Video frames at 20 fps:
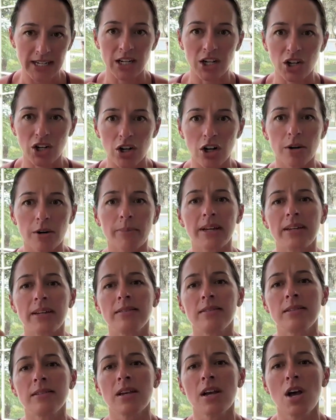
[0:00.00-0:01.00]

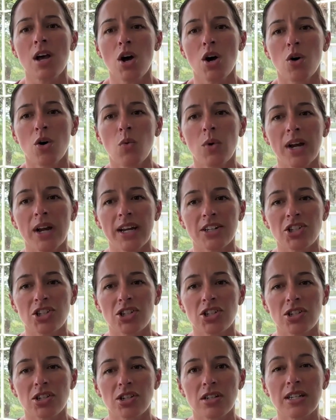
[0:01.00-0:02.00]
carbons,
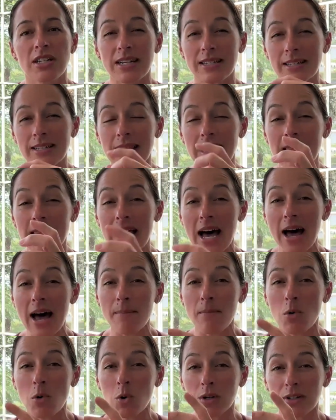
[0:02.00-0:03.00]
which does a
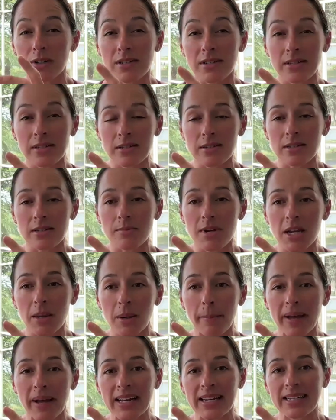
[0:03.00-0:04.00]
lot more systemic
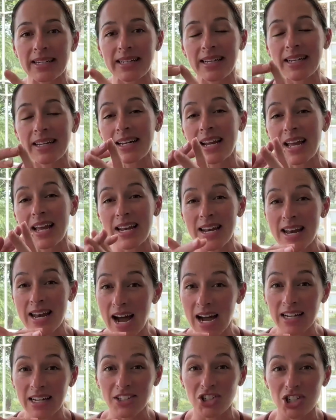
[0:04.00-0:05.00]
binding,
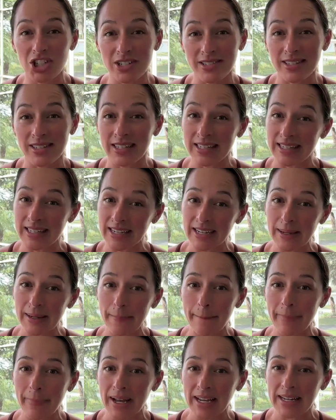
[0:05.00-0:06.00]
not just gut
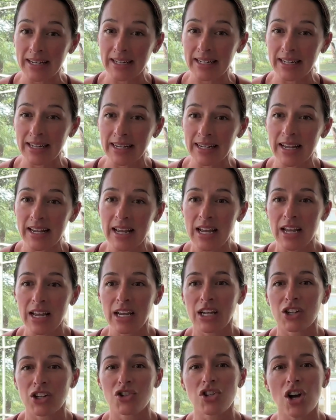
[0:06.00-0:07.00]
binding.
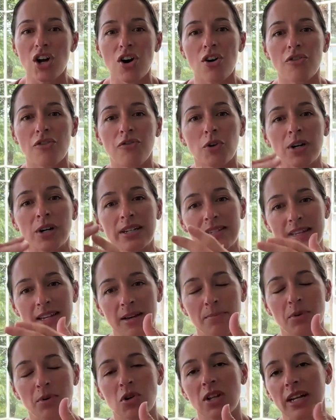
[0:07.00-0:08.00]
So, for
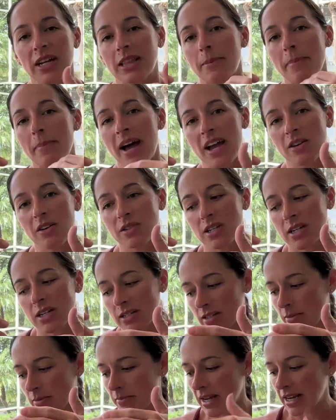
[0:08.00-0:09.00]
example, like the
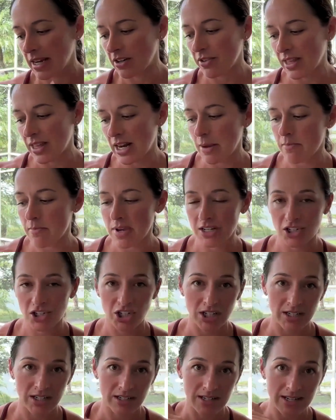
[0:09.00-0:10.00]
biotoxin binder that I
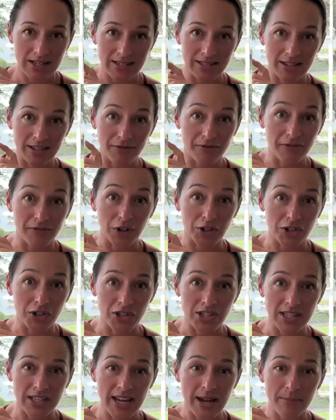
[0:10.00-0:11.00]
mentioned is the
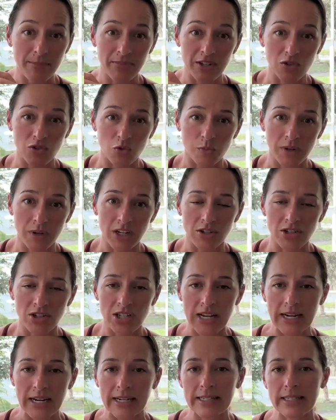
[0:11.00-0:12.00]
first step. This would be your
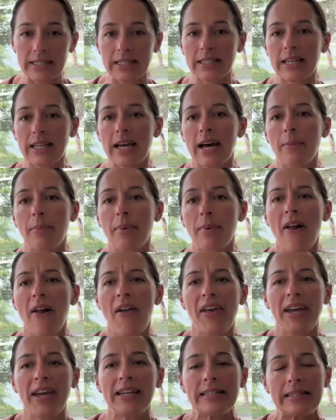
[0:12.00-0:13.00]
second step,
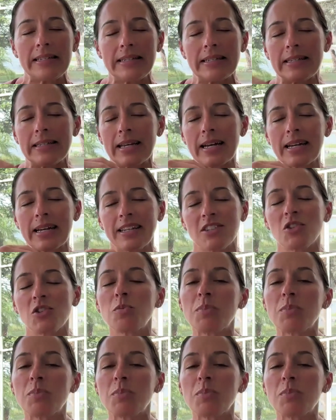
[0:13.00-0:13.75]
is designed